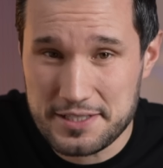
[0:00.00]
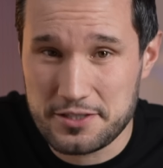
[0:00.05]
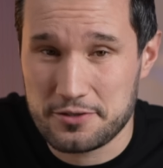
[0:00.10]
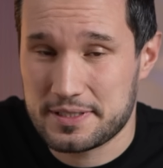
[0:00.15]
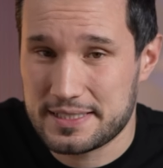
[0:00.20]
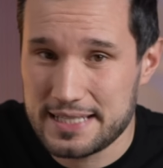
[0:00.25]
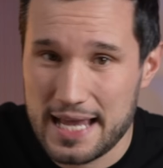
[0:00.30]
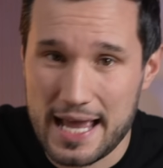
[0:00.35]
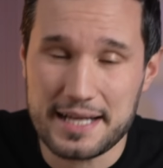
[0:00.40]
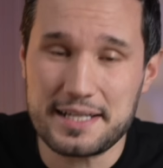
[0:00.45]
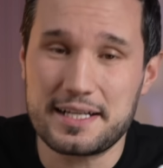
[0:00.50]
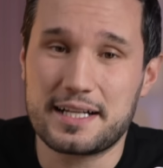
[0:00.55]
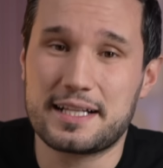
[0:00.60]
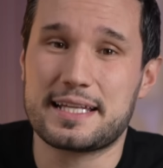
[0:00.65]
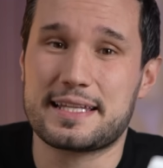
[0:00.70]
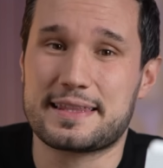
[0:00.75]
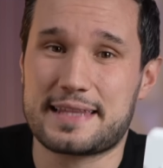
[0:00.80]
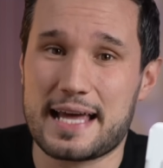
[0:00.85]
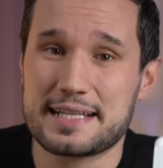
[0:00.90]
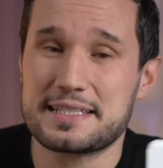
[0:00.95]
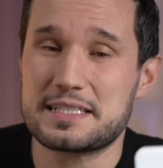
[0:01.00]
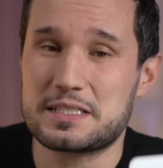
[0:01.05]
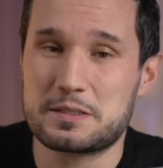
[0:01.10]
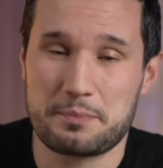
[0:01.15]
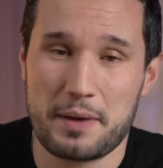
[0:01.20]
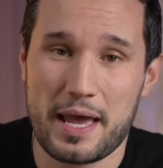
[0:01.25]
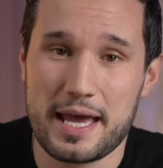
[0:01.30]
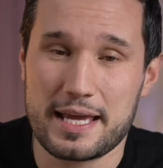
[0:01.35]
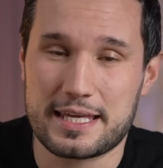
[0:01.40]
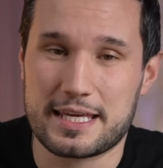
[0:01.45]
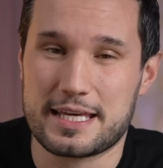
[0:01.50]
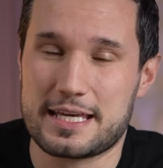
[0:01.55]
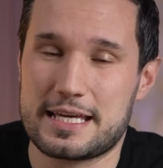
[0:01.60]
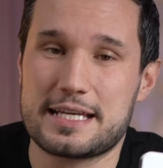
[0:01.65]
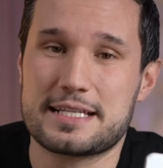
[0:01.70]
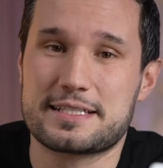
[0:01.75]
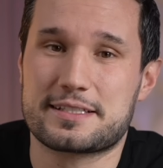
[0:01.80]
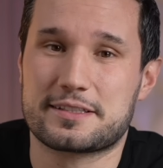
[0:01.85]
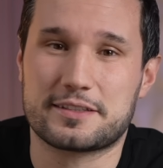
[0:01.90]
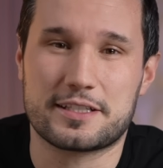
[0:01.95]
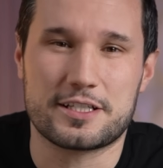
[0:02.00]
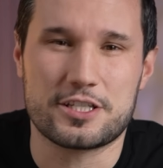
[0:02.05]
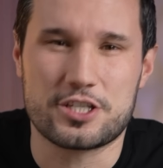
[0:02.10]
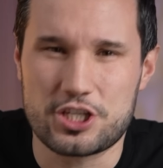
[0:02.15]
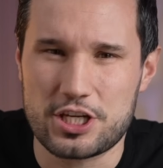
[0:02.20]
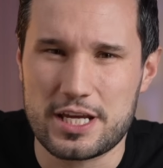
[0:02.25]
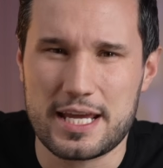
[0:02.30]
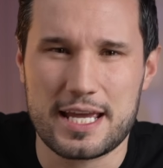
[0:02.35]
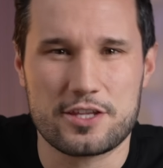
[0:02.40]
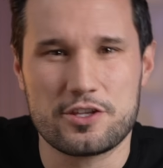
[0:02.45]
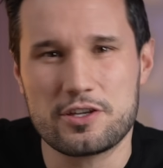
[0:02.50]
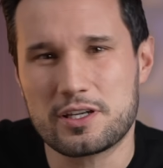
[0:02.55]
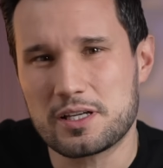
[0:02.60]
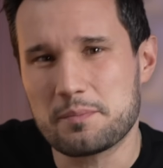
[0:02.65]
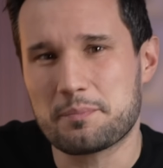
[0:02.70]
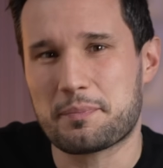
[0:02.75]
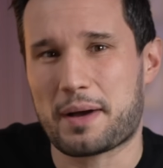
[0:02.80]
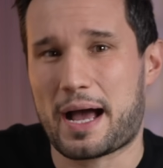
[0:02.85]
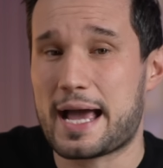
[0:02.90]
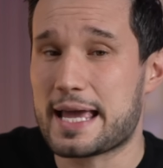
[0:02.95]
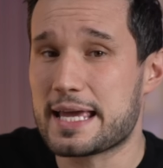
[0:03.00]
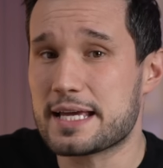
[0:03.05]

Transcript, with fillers: so technically that spec is legit and you can buy